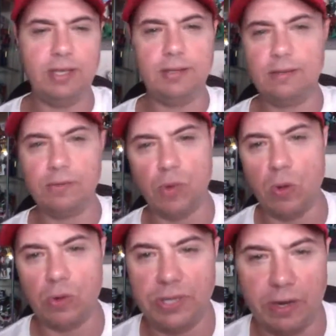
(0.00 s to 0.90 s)

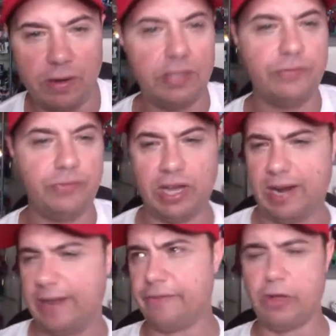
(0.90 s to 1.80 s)
woke narrative. Got to
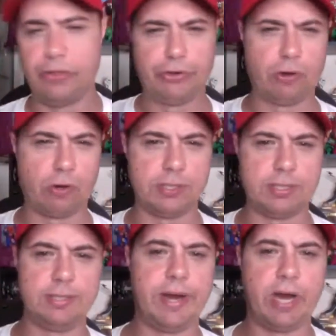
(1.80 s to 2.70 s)
have all the girls in
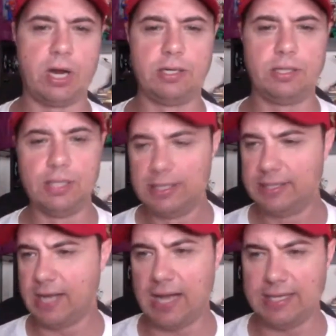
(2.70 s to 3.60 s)
there and
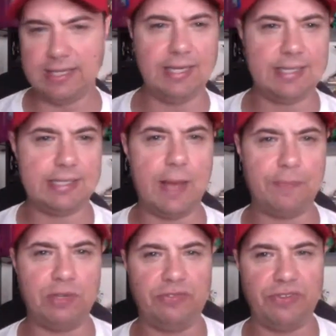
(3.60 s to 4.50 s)
guys getting slapped
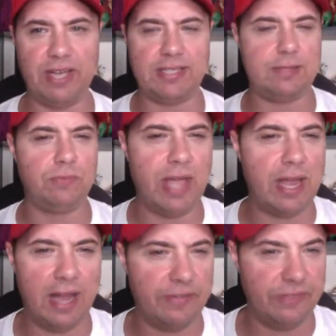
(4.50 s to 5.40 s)
in the face, and we can't
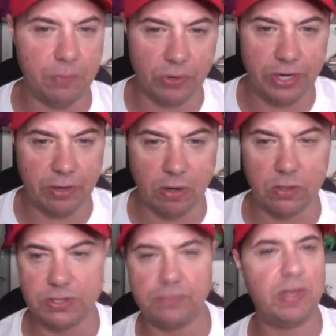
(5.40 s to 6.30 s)
have any more
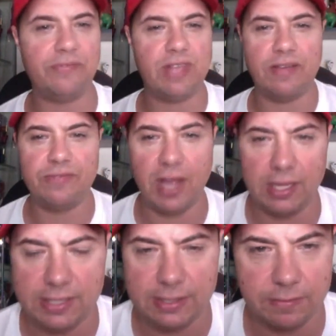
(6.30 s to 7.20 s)
heroes, and we have to have
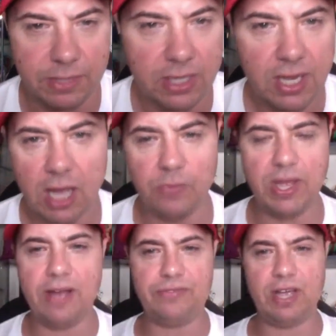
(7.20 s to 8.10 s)
nihilism, and we
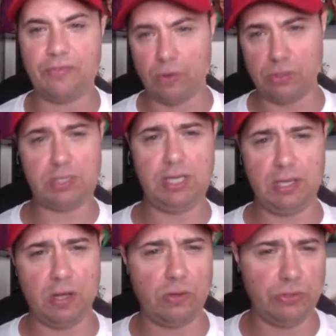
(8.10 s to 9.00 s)
have to have Rose
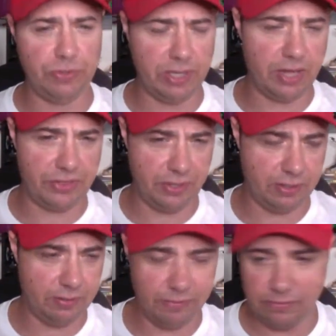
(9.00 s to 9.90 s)
Tico doing nothing,
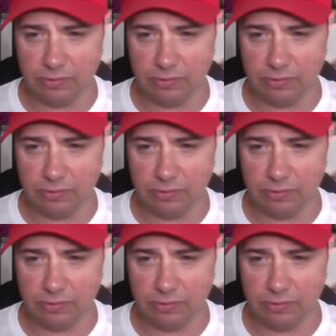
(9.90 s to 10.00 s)
and